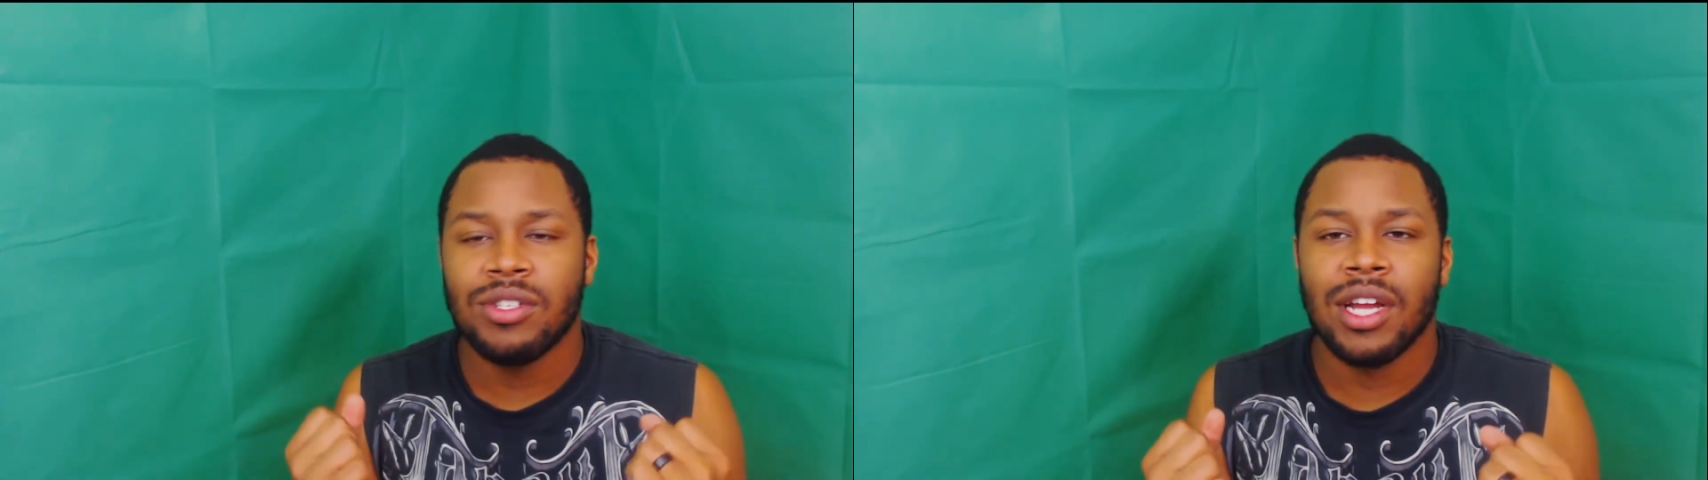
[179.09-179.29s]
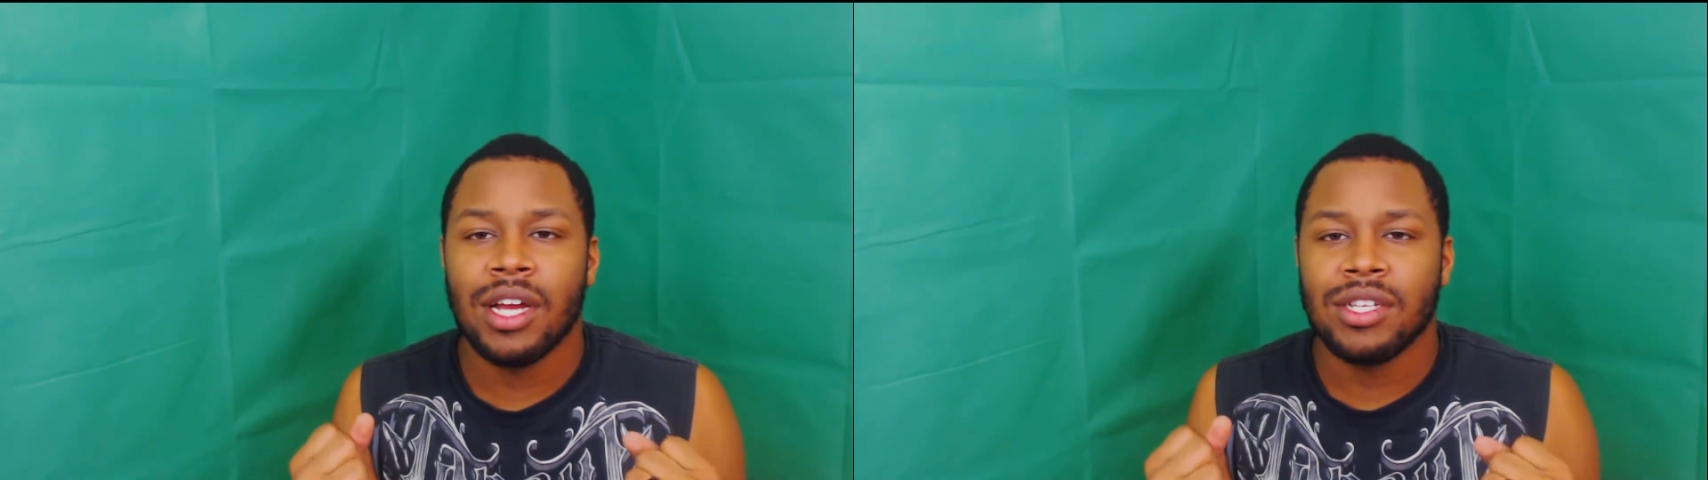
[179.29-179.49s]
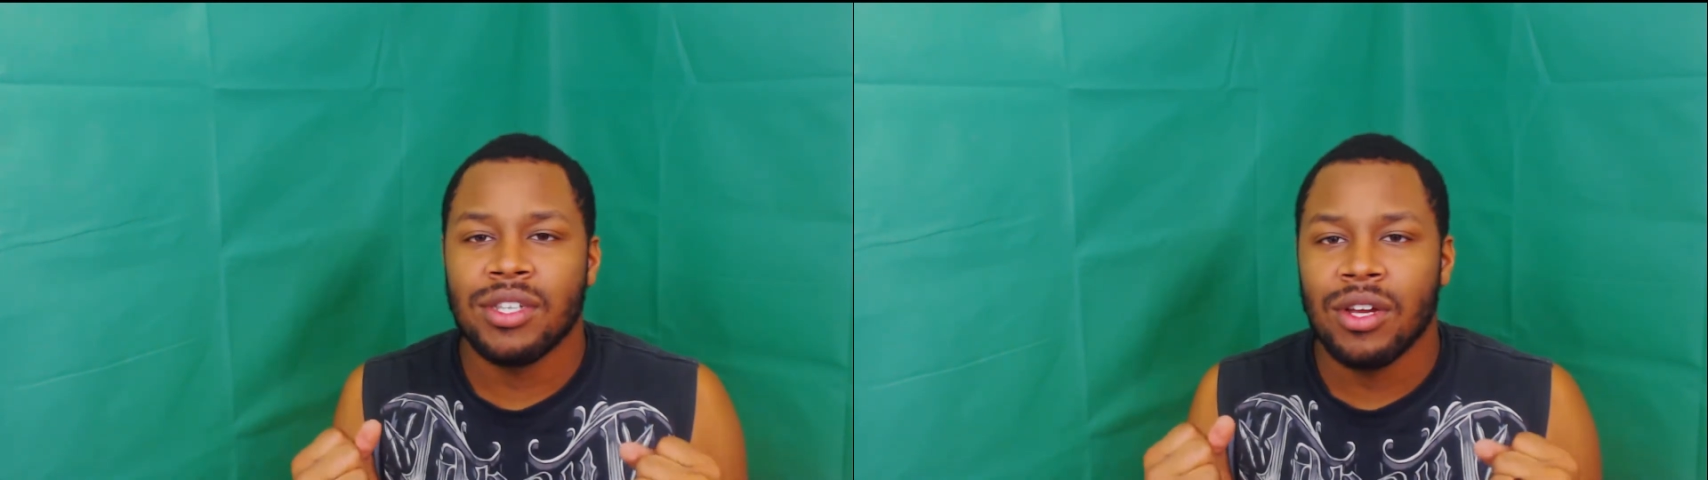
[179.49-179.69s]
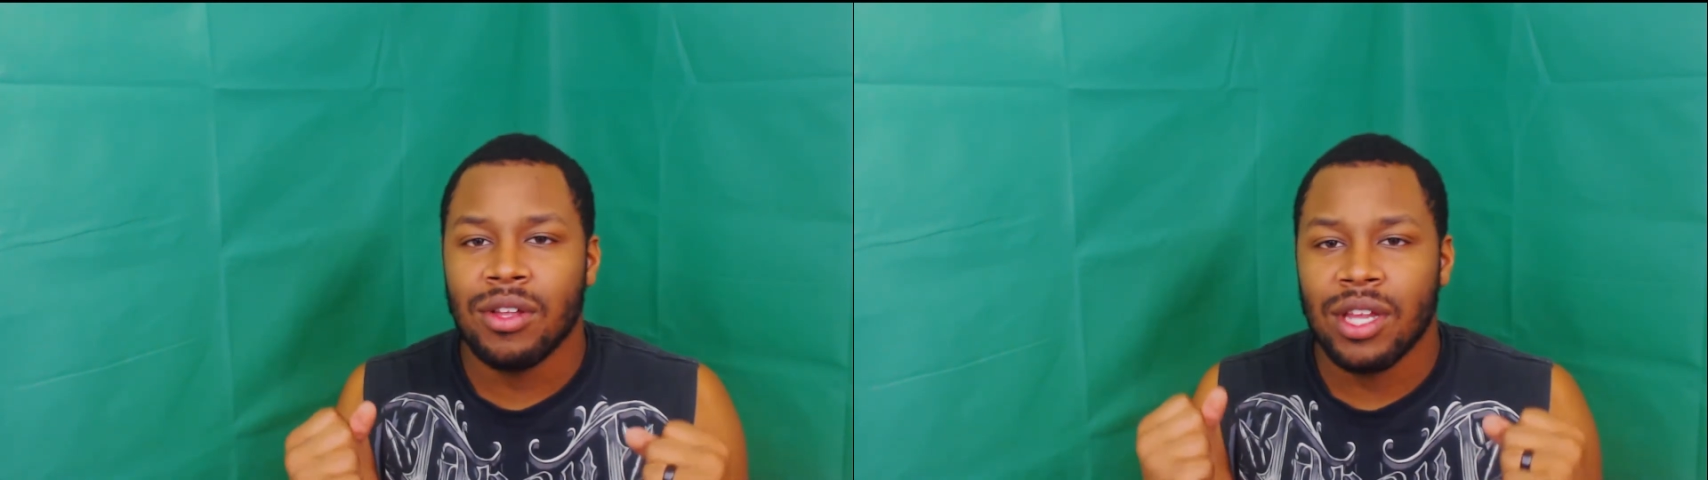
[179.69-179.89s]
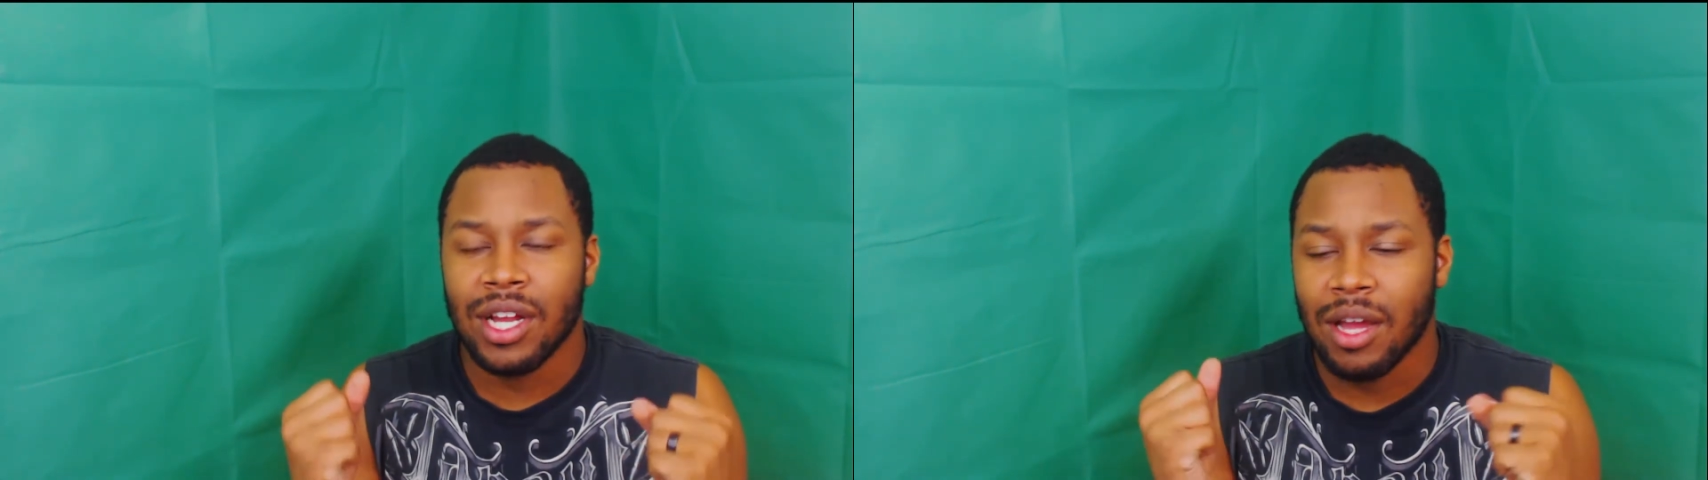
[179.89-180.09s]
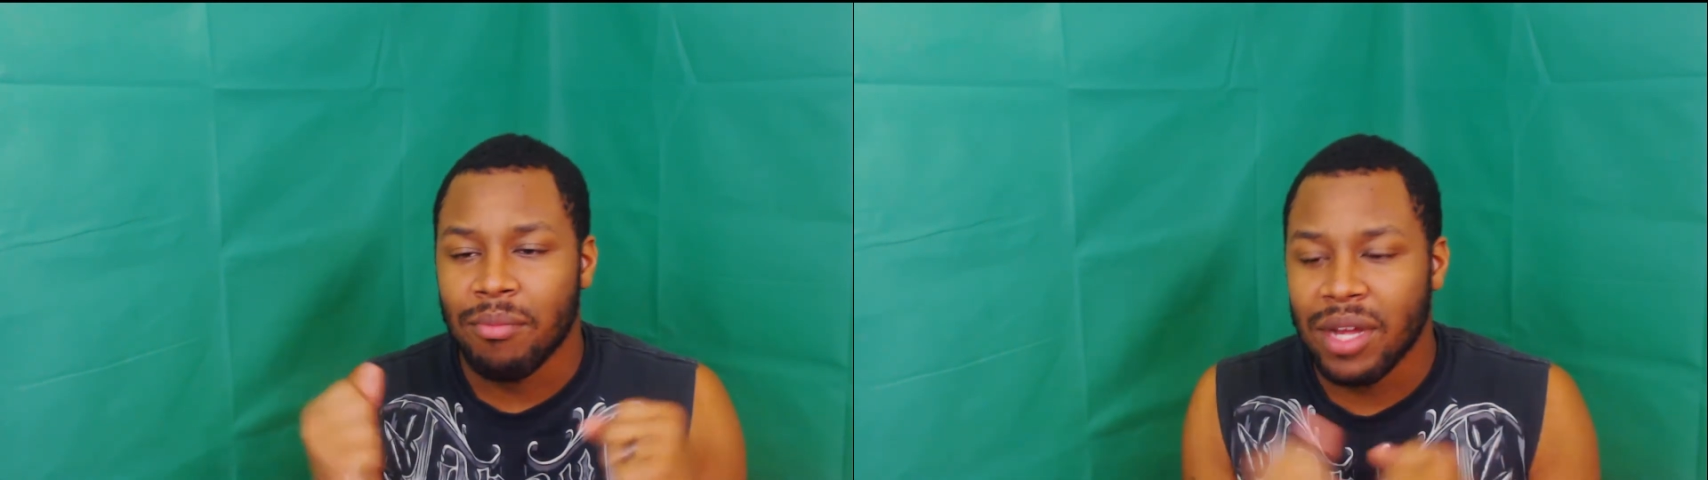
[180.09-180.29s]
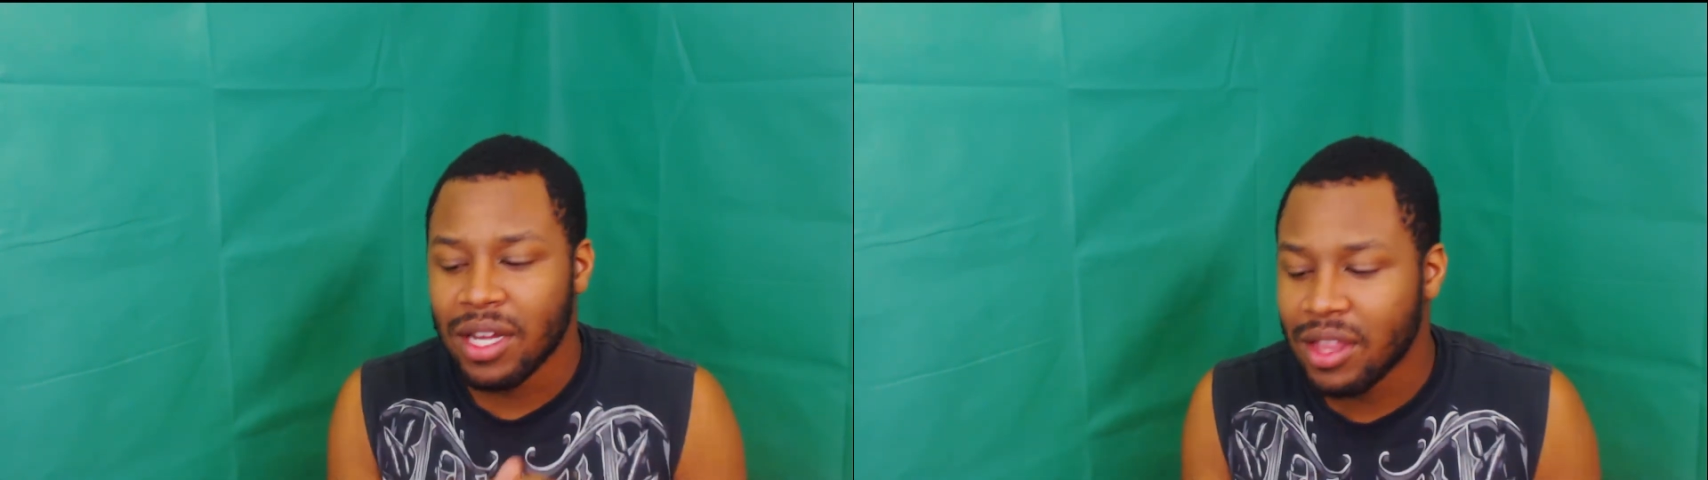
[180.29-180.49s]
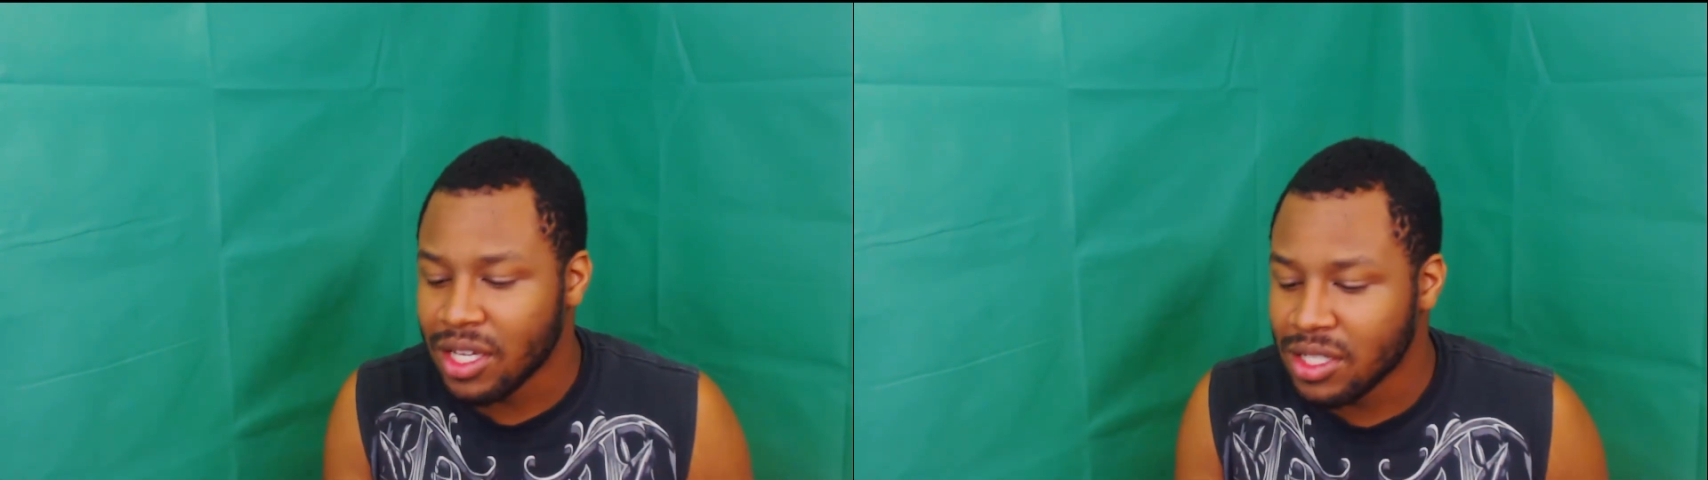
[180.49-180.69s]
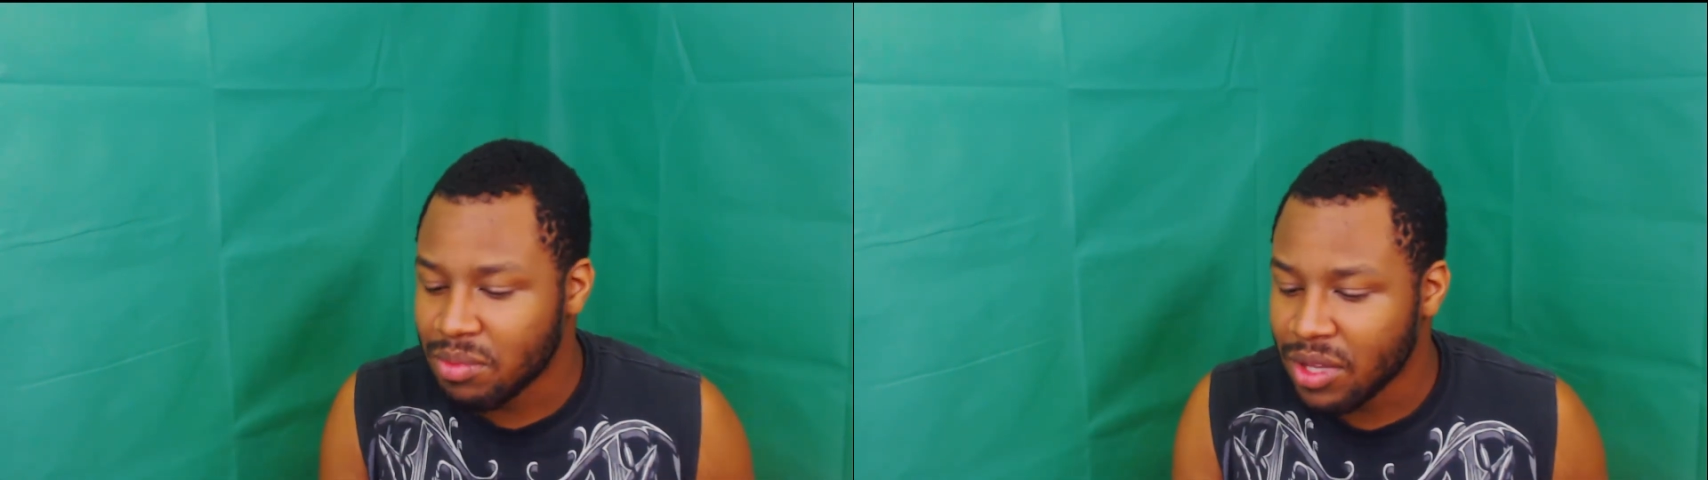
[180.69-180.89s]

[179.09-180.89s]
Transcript: you guys know that I got big things